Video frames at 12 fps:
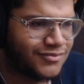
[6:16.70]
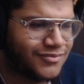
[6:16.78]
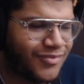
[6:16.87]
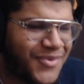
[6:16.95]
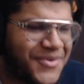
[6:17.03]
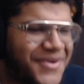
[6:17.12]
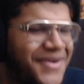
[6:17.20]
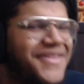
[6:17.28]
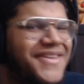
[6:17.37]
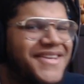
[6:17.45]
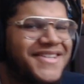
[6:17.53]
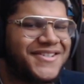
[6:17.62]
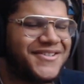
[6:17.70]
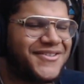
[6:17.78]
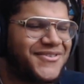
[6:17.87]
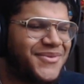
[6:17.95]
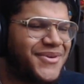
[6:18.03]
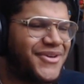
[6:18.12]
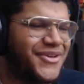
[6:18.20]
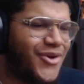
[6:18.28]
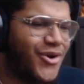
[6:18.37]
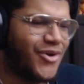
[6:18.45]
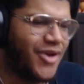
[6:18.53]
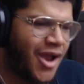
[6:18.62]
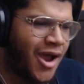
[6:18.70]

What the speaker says: What are the issues? What are you holding?